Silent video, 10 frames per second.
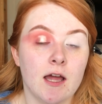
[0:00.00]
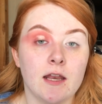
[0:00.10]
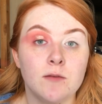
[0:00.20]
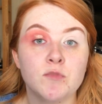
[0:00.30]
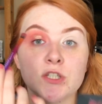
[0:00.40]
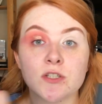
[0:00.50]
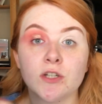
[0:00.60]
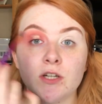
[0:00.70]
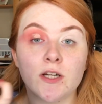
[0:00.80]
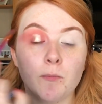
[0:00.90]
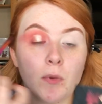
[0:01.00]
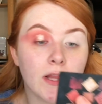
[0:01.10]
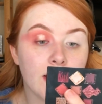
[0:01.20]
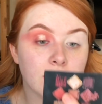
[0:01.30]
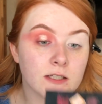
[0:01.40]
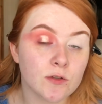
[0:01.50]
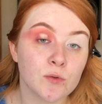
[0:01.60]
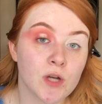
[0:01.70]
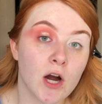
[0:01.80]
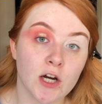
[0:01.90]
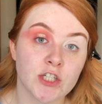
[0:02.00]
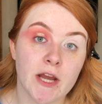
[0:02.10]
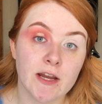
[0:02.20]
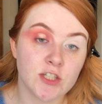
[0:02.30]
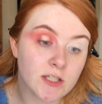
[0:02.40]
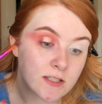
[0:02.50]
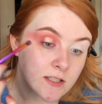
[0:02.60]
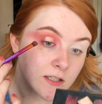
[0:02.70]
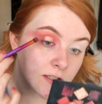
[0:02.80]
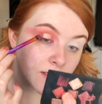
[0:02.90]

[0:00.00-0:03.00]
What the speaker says: And I'm just going to blend in those harsh edges.